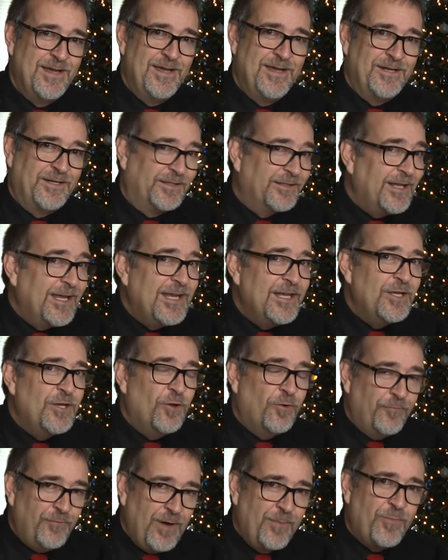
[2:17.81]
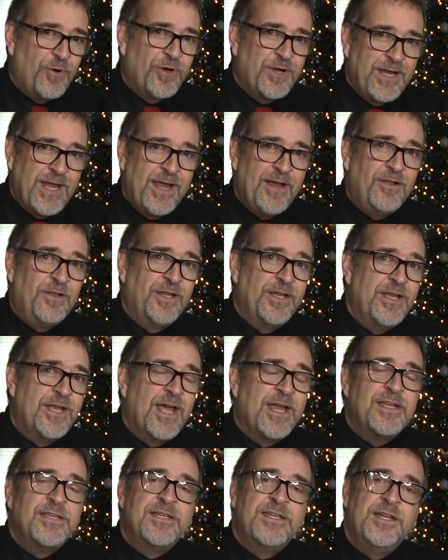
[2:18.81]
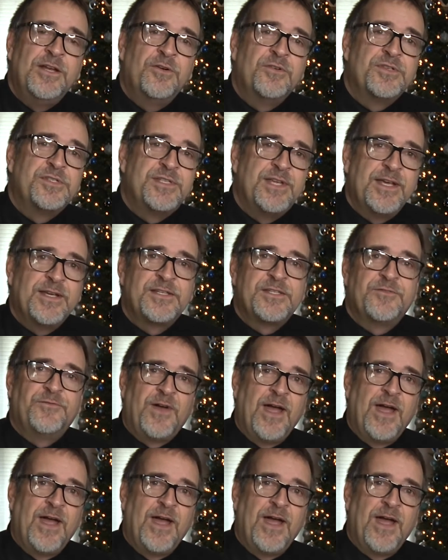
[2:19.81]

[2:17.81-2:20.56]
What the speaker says: And a late November gale in 1906